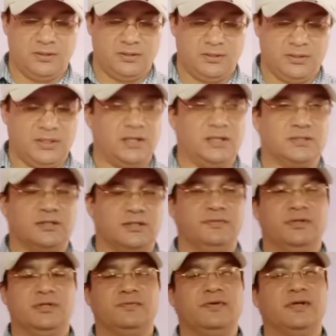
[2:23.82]
He has
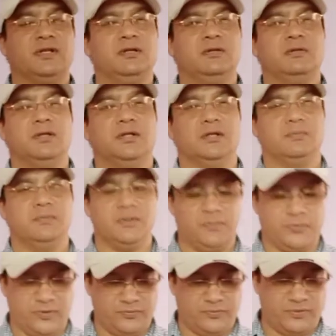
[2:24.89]
given a very lovely
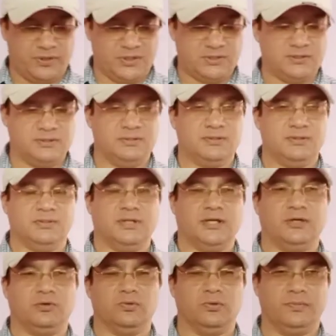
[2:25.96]
poem for us,
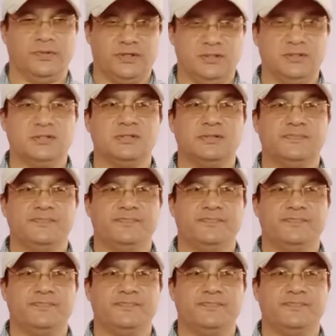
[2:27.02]
Nine Gold Medals,